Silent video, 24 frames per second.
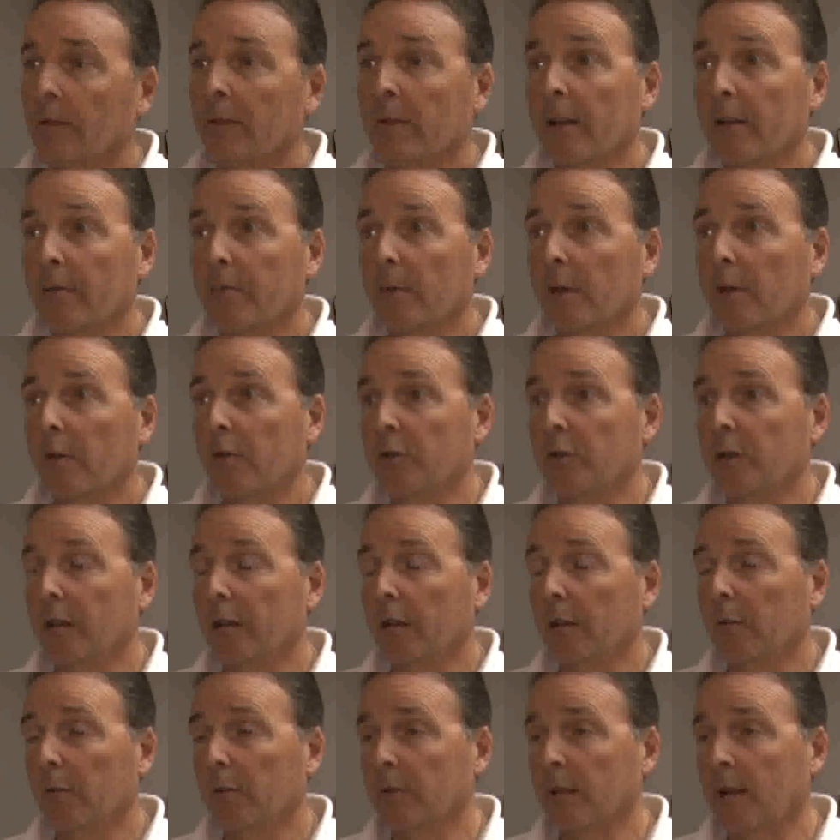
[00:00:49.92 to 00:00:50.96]
That's my
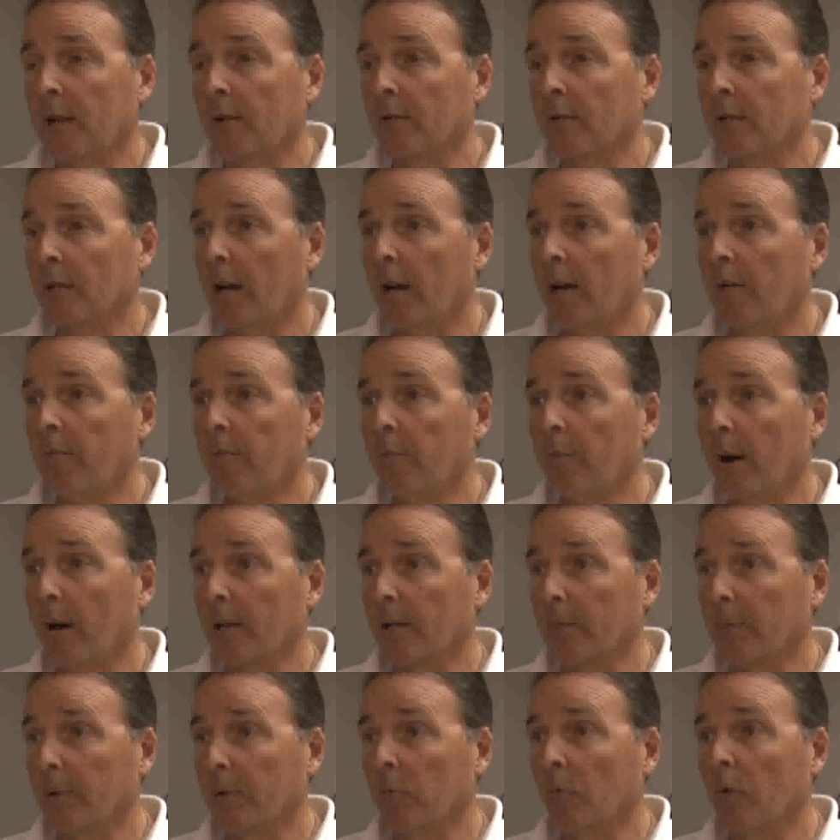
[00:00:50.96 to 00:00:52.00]
understanding. He was outside,
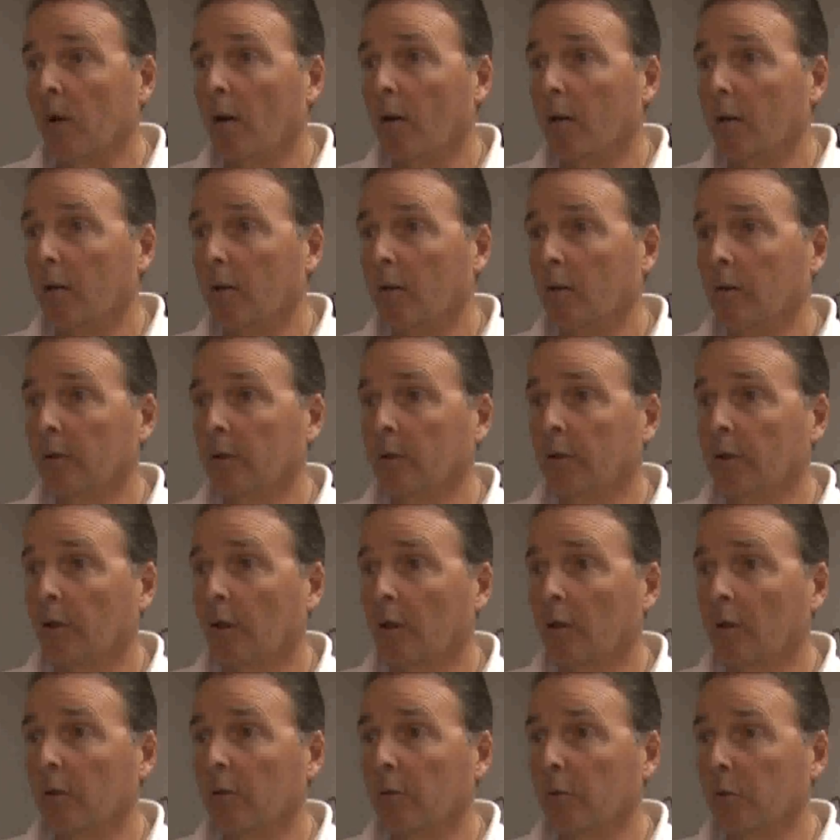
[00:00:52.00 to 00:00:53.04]
possibly walking on a
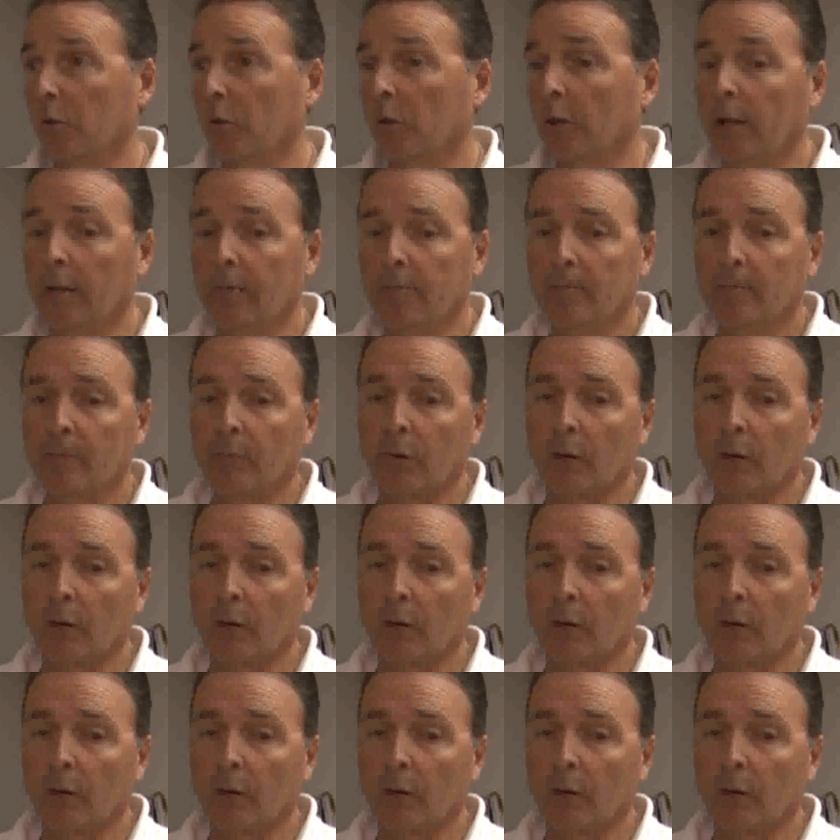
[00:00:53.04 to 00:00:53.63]
darkened street